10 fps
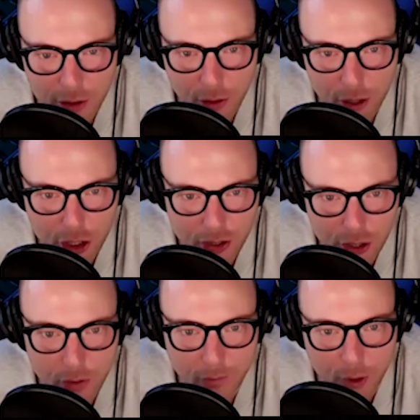the knowledge
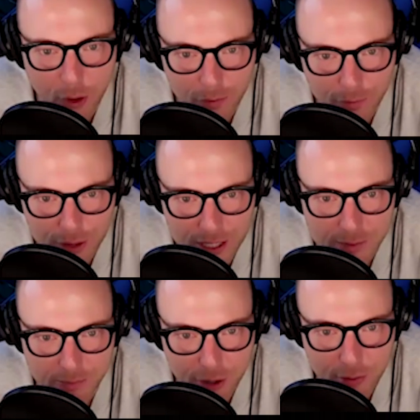that you've got that
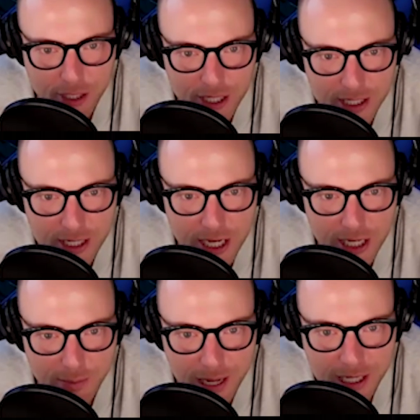this process
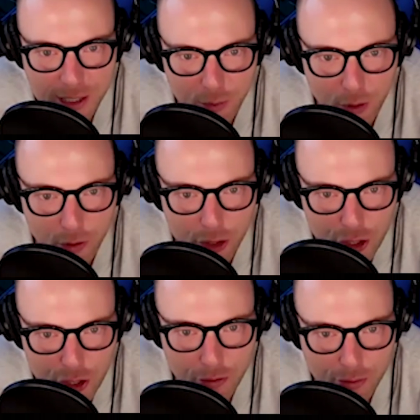takes place, what do
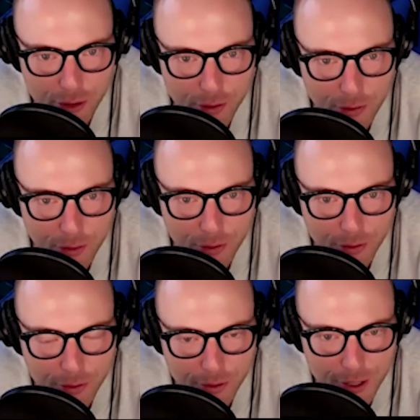you do
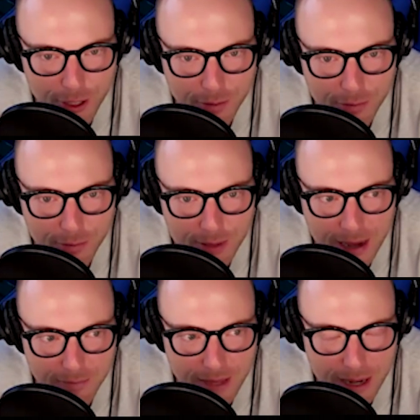on the,
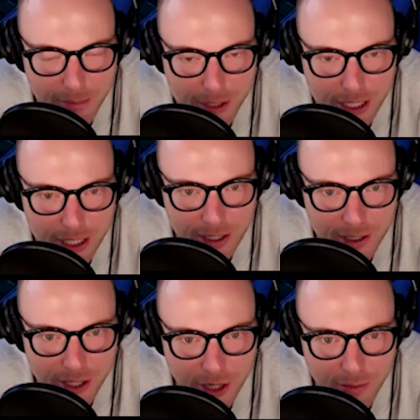that
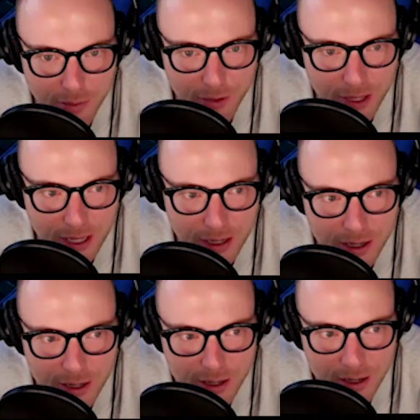particular time of the
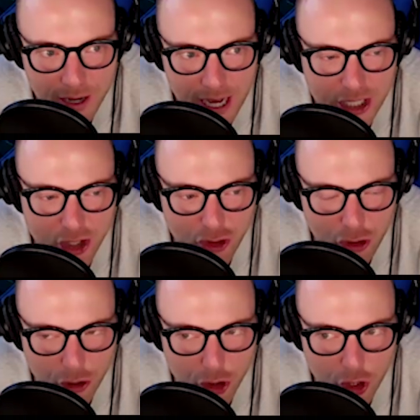
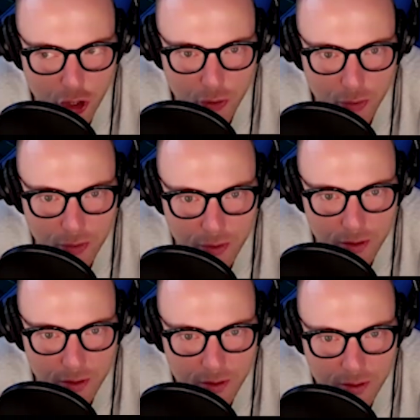astrological
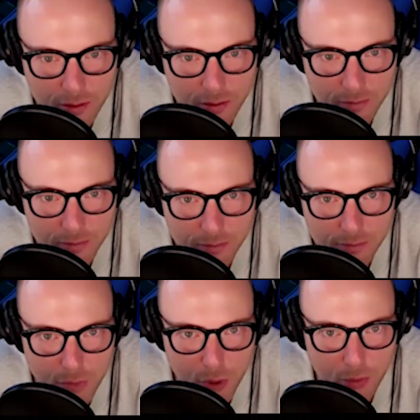
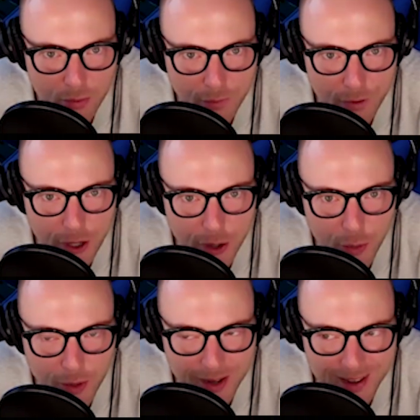moon for
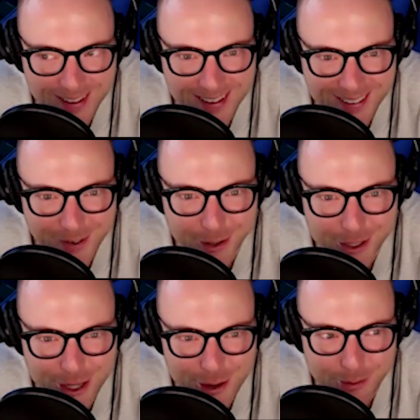you? What
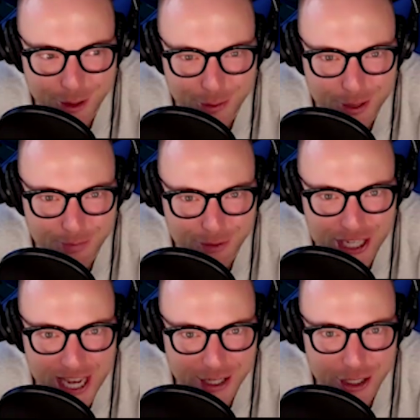do you do to
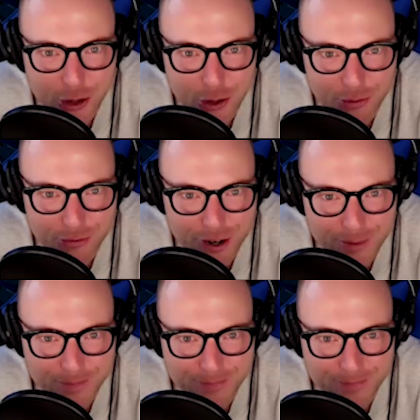protect your